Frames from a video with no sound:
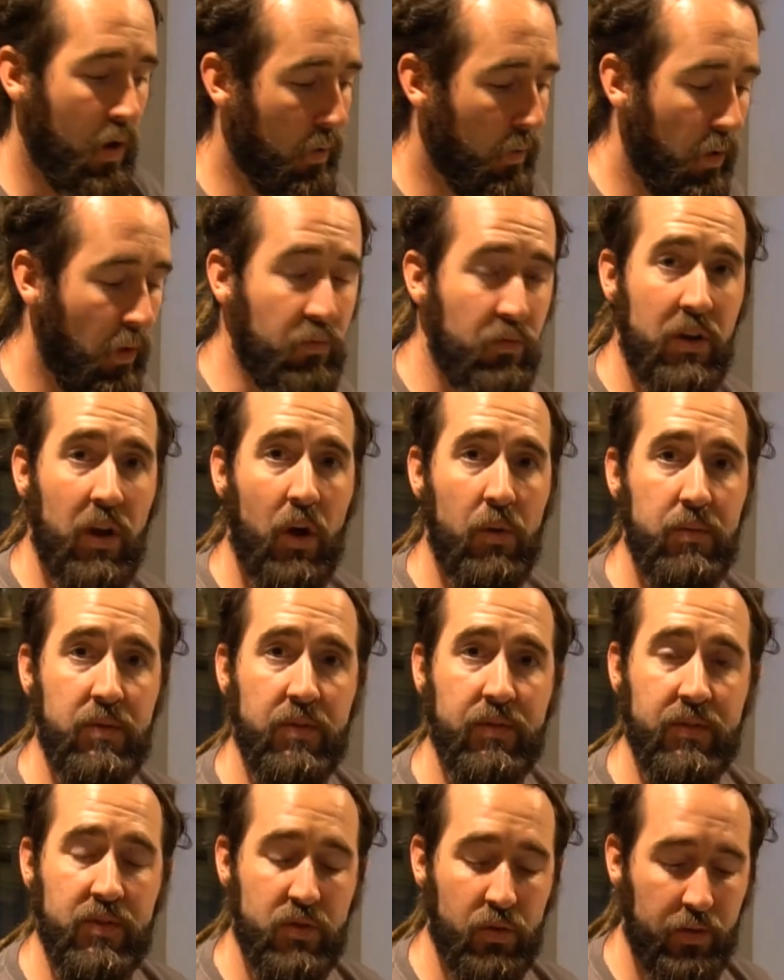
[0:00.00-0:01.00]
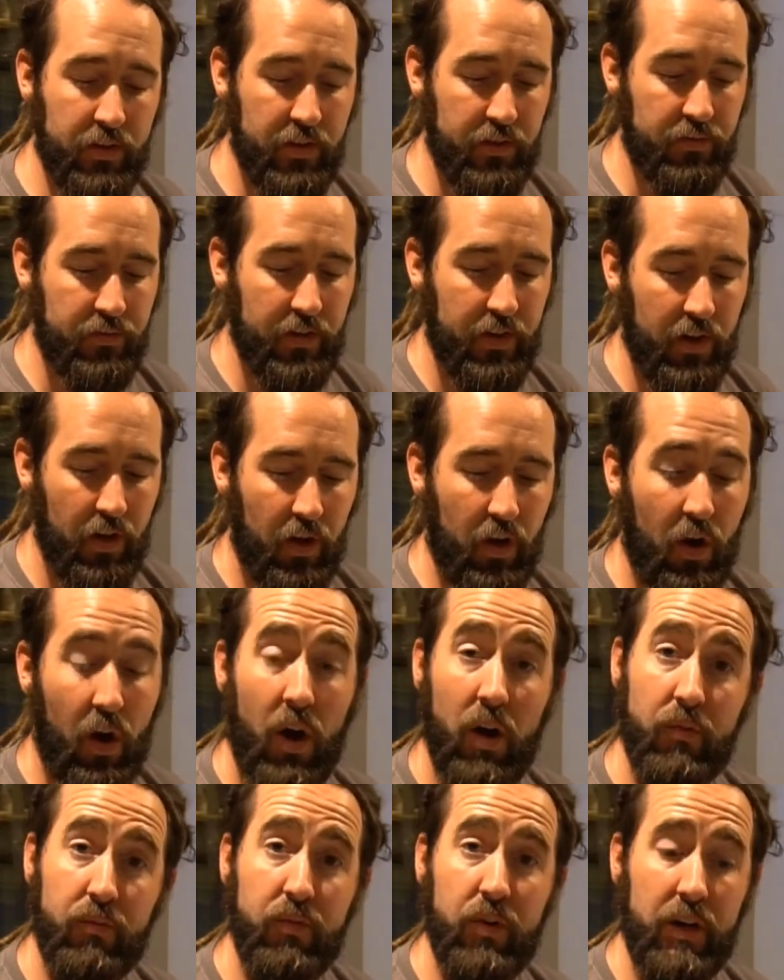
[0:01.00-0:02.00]
I really hope you've enjoyed this video.
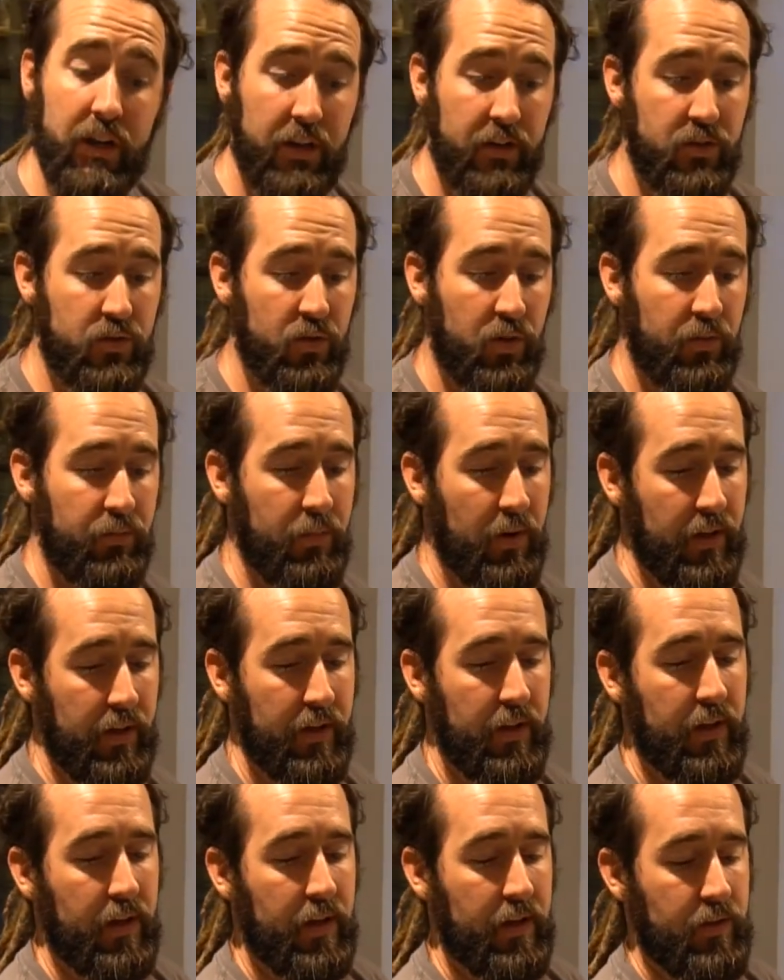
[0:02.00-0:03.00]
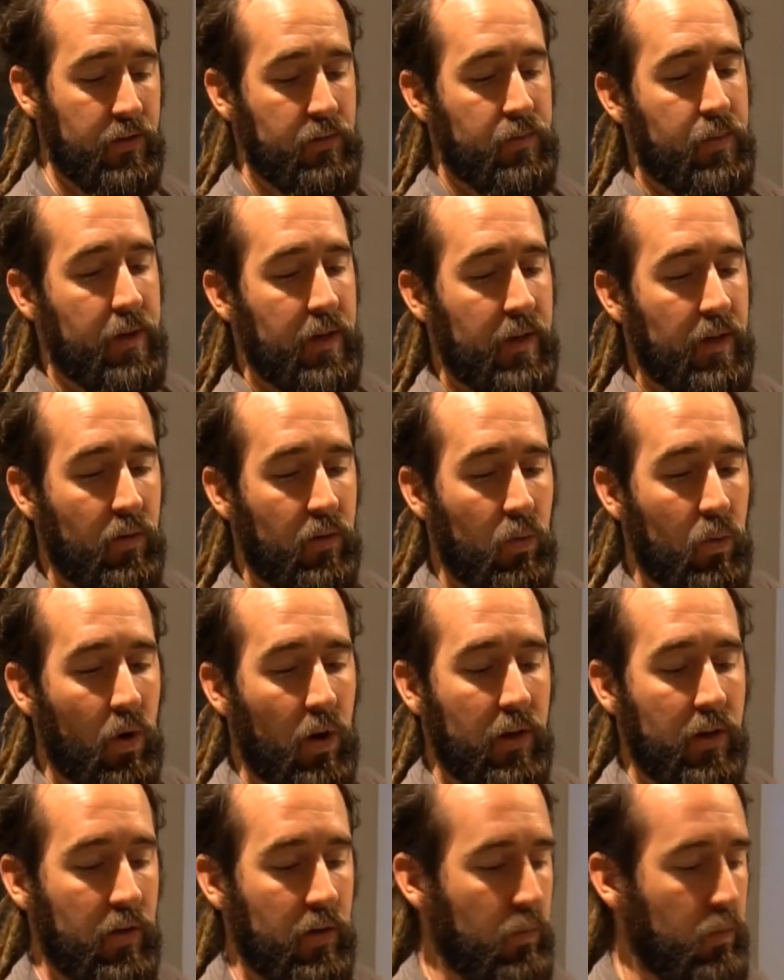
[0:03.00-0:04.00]
I've really enjoyed making it. It's been
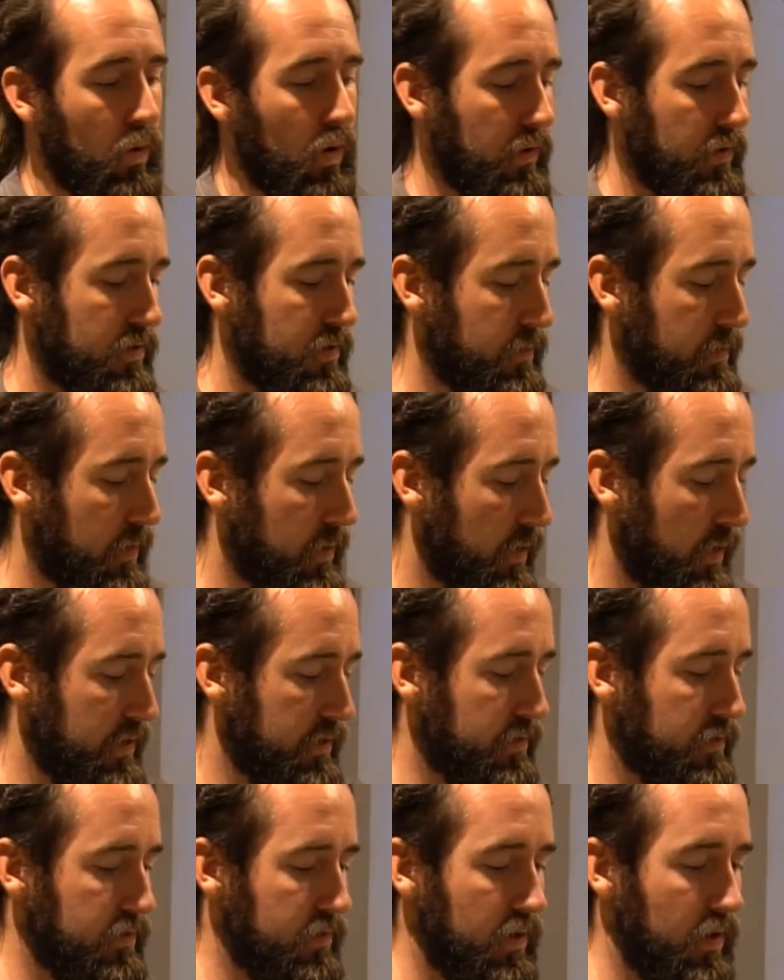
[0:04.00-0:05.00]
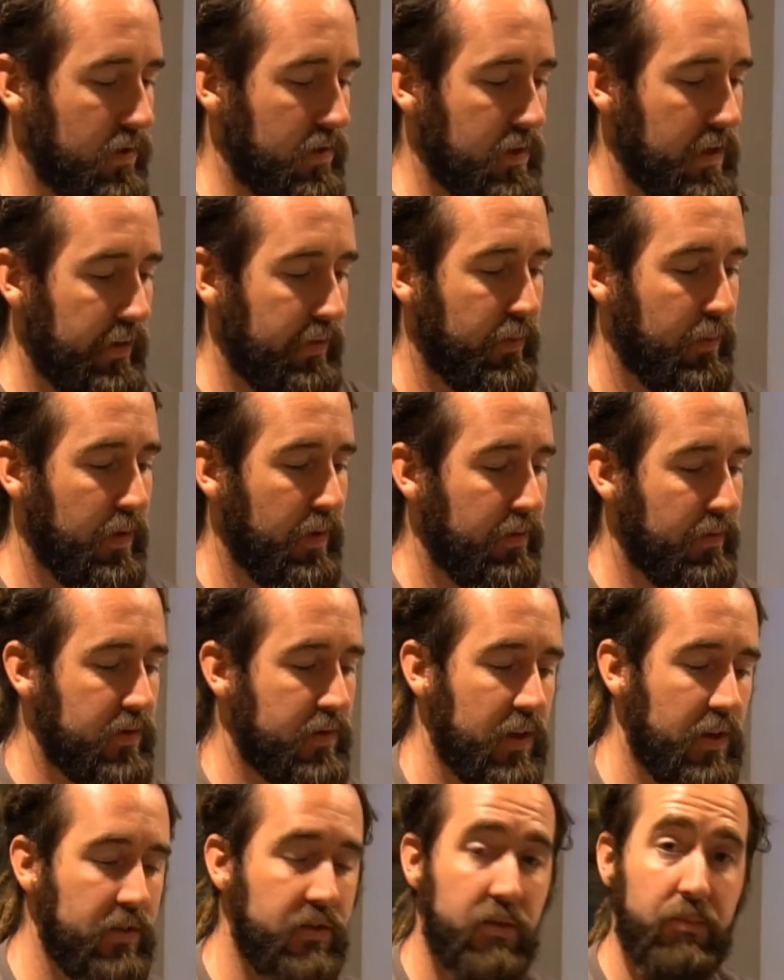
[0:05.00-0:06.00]
quite a good one, to be honest. It's nice to have a bit of a
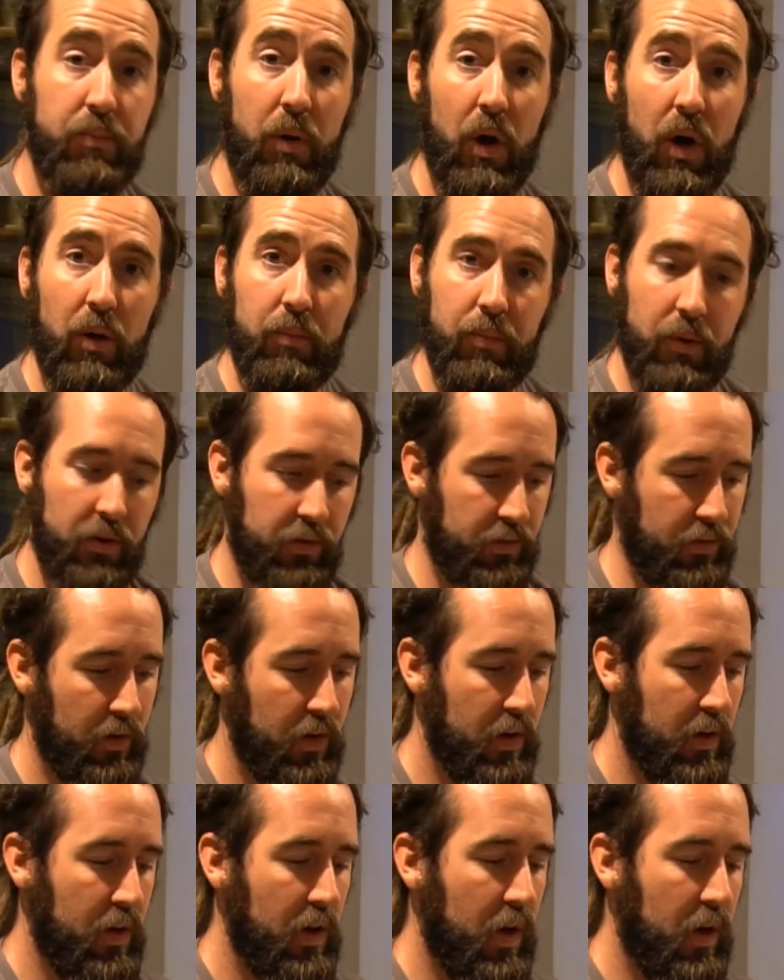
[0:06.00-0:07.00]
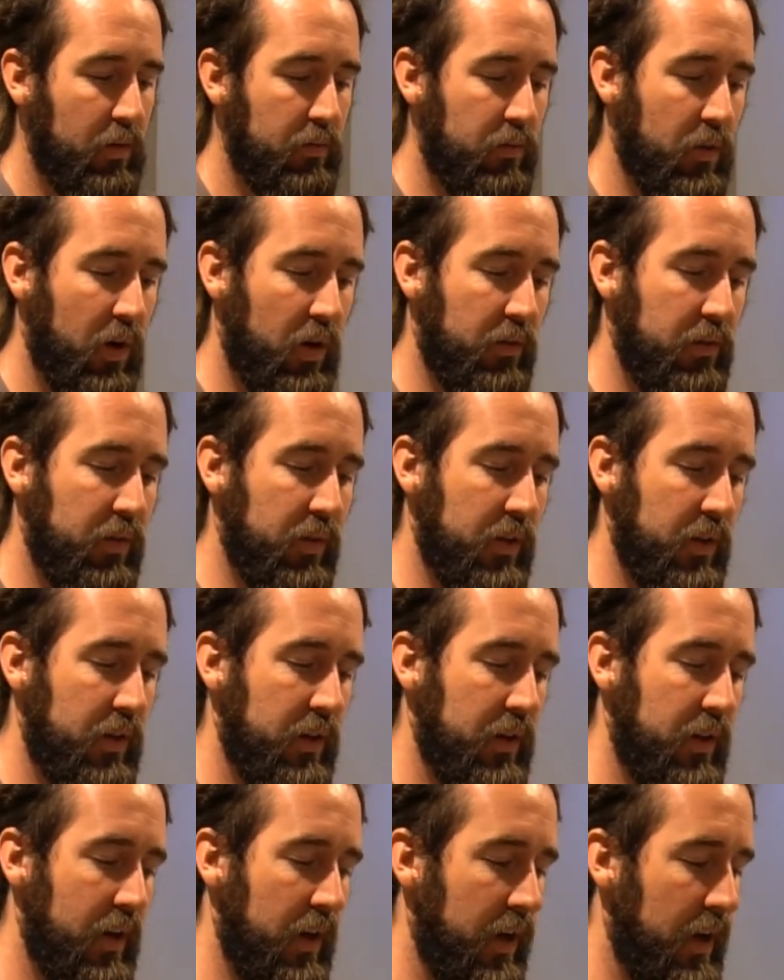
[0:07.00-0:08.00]
sense of purpose rather
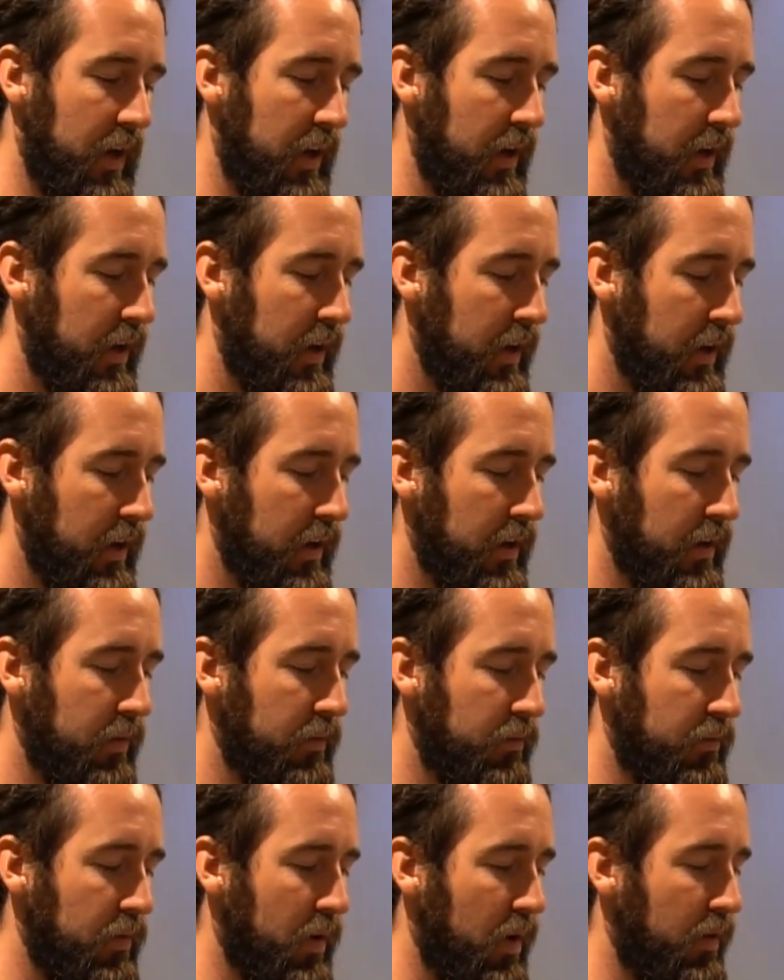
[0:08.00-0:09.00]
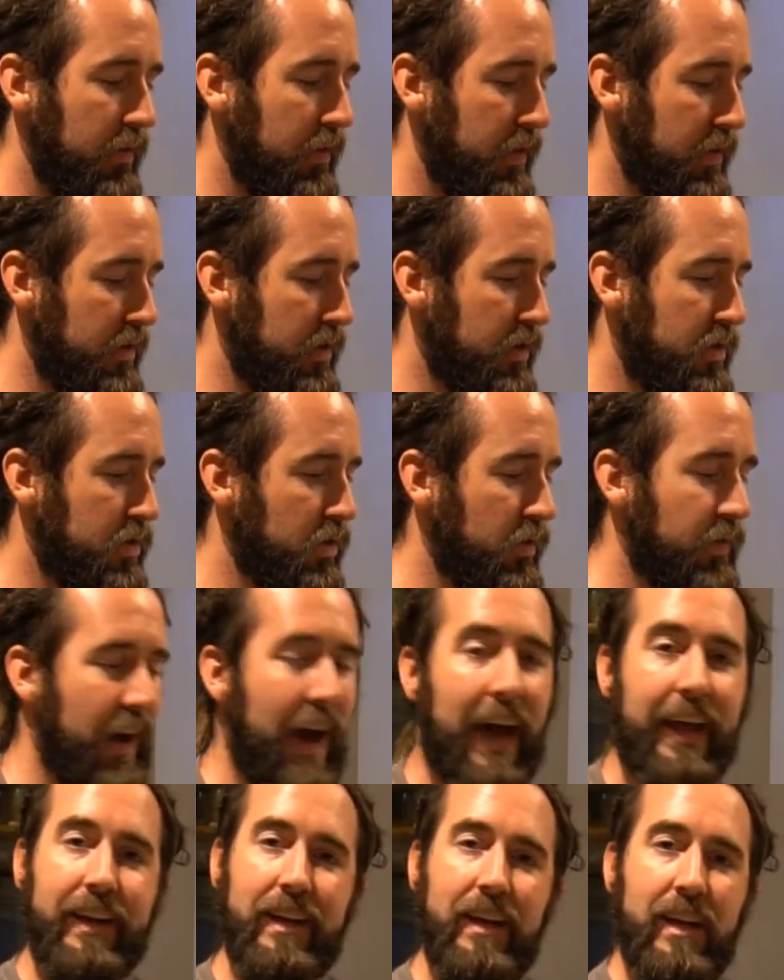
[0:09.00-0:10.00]
than just sort of
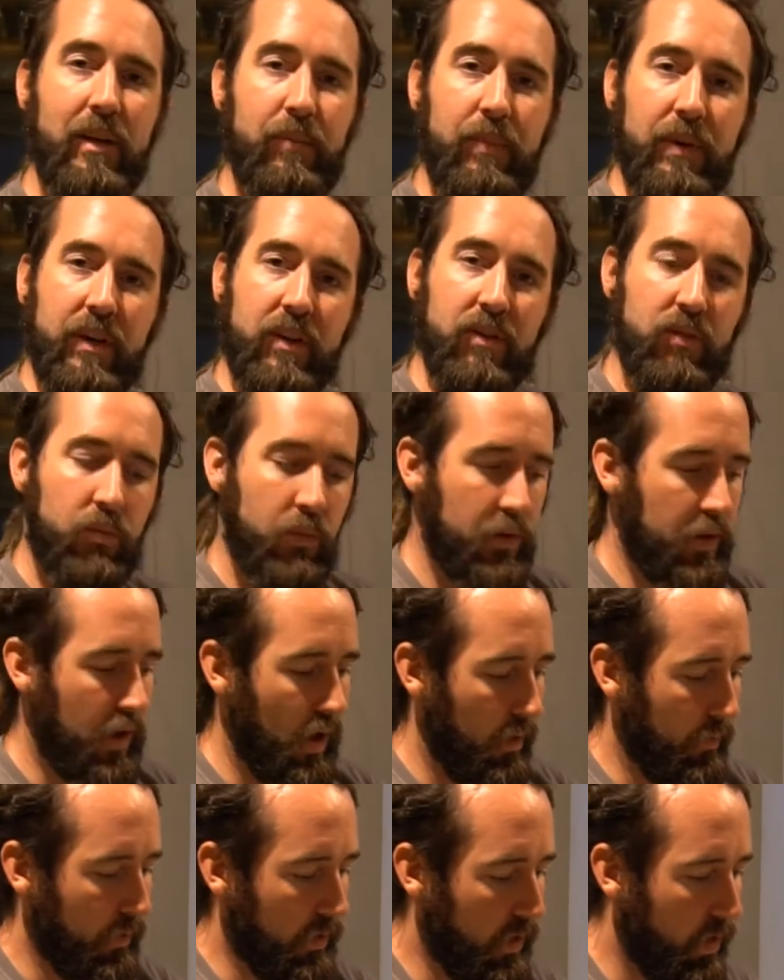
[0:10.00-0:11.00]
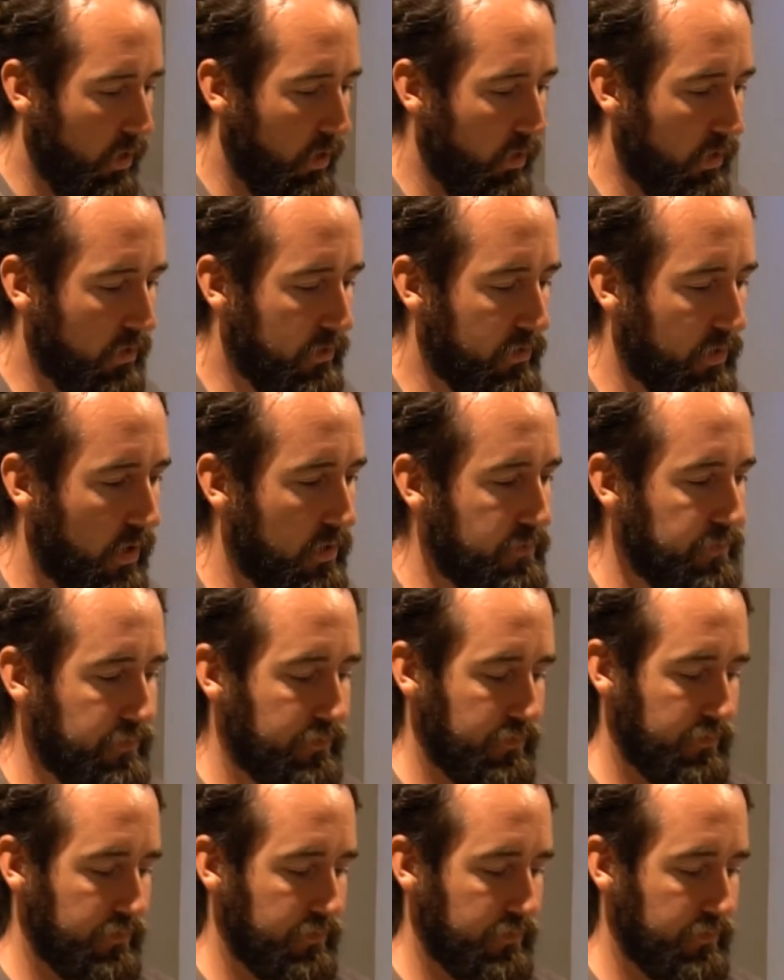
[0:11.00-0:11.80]
ad-libbing as we go along. So